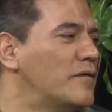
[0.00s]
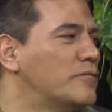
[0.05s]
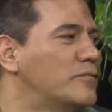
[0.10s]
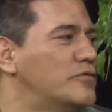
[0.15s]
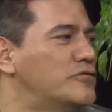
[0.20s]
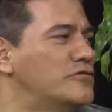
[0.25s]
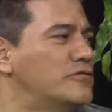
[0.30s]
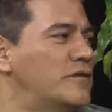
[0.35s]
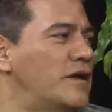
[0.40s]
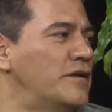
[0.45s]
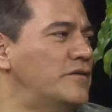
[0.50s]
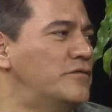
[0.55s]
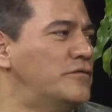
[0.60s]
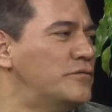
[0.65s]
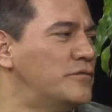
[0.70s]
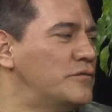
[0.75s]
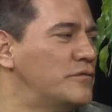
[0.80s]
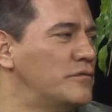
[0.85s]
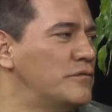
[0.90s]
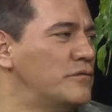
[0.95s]
would you like
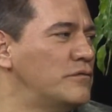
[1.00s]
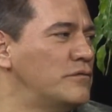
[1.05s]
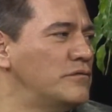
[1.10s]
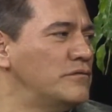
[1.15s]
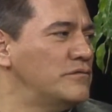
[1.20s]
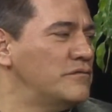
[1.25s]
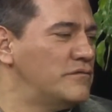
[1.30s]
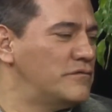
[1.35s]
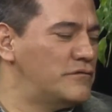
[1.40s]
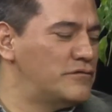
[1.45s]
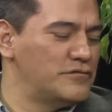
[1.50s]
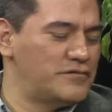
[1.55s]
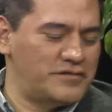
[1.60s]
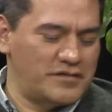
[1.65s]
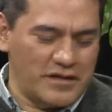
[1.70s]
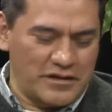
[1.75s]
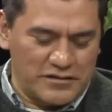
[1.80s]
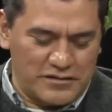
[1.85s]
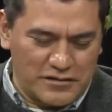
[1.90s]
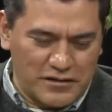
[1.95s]
to to
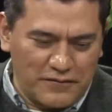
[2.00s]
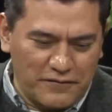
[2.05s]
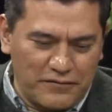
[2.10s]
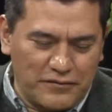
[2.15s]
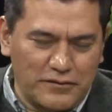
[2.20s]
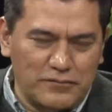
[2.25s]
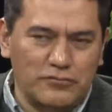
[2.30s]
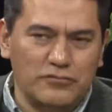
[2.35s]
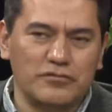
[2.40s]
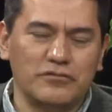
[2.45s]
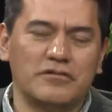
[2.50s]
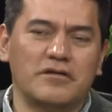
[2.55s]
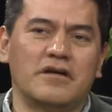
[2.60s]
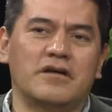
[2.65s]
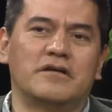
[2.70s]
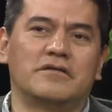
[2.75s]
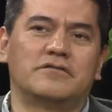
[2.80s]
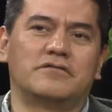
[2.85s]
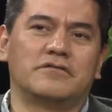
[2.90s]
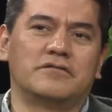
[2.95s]
say something to
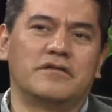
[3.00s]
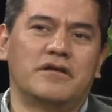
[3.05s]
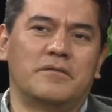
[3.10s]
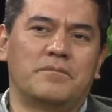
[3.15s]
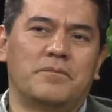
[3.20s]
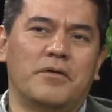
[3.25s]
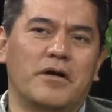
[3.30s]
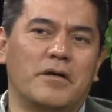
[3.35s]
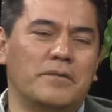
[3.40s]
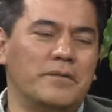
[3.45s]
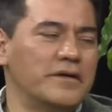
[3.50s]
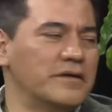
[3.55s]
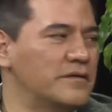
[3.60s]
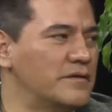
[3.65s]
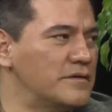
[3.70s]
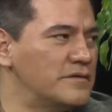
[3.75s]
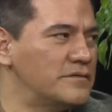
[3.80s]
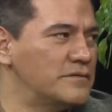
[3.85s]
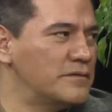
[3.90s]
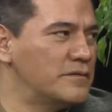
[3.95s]
the public
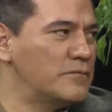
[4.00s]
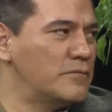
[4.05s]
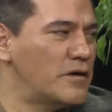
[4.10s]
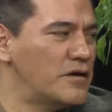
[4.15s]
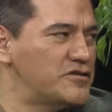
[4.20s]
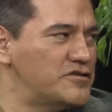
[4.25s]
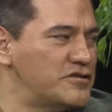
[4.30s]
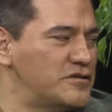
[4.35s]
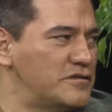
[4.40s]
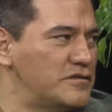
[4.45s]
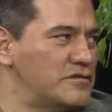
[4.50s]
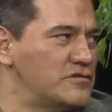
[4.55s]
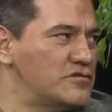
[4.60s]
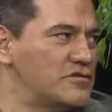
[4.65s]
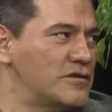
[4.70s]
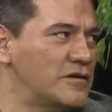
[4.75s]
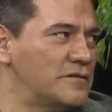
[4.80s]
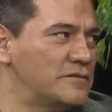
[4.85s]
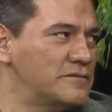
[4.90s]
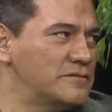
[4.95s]
that's watching this
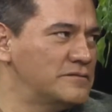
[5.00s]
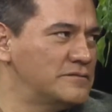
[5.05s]
show?